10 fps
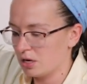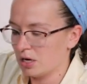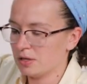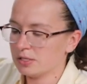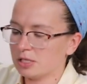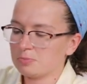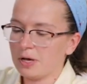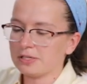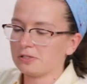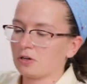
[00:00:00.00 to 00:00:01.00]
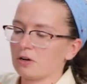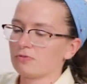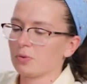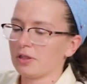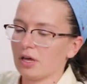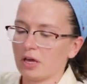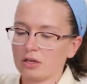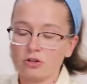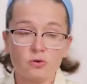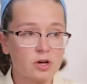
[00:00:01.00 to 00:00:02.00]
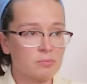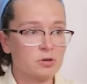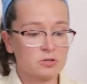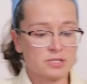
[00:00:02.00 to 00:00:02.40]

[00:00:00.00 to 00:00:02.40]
And this is best served with a cucumber